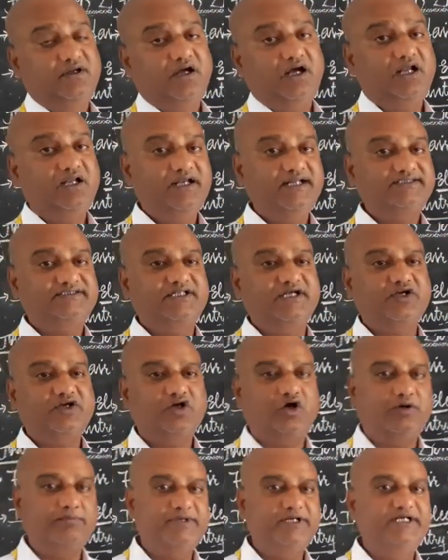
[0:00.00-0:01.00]
Unless the
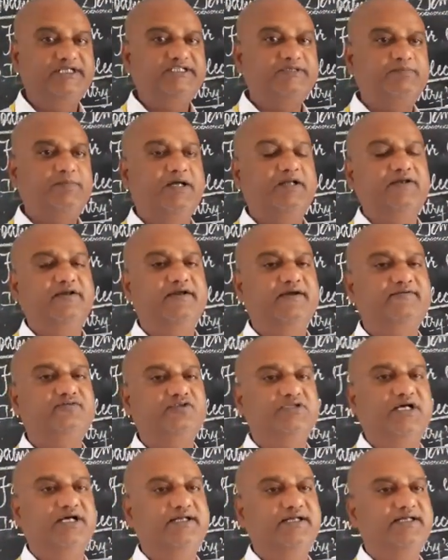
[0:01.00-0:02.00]
Communist Party of
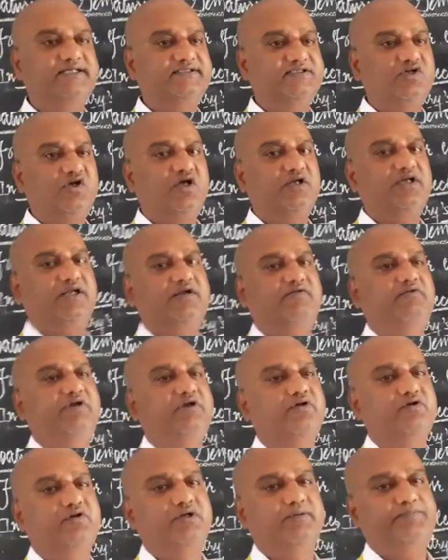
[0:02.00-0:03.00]
China is not giving
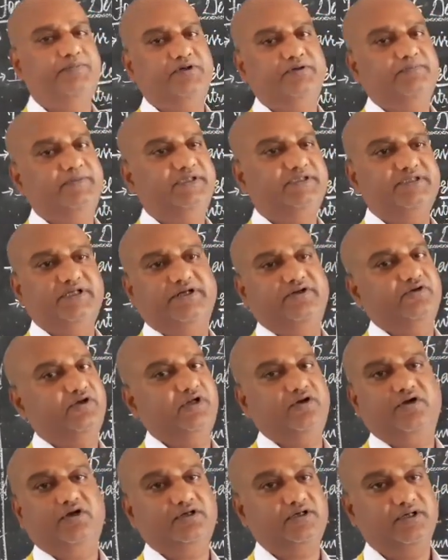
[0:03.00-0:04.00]
you the permission, you
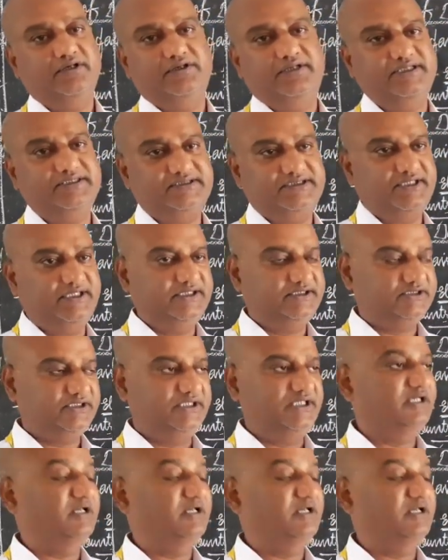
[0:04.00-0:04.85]
cannot contest election.